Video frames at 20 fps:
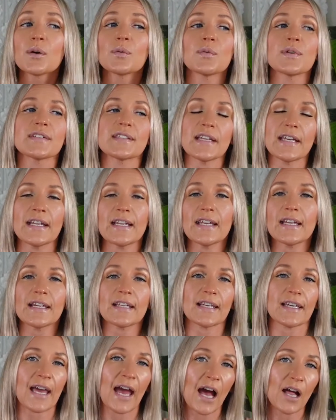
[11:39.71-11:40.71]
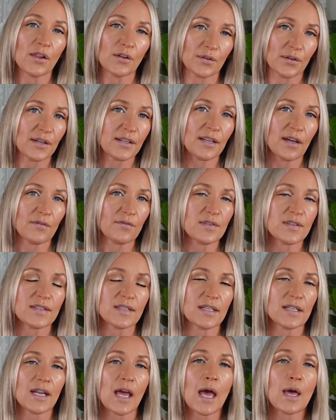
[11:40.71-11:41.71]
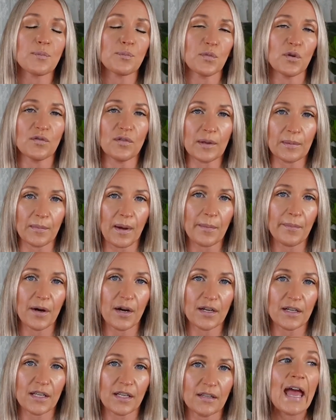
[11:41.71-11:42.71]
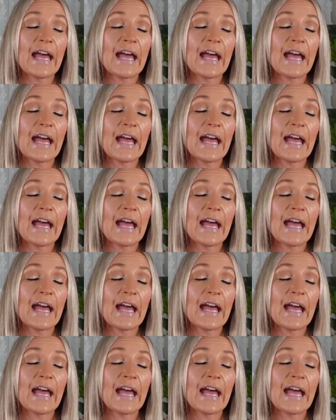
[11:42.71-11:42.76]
was eating in a calorie deficit and moving my body.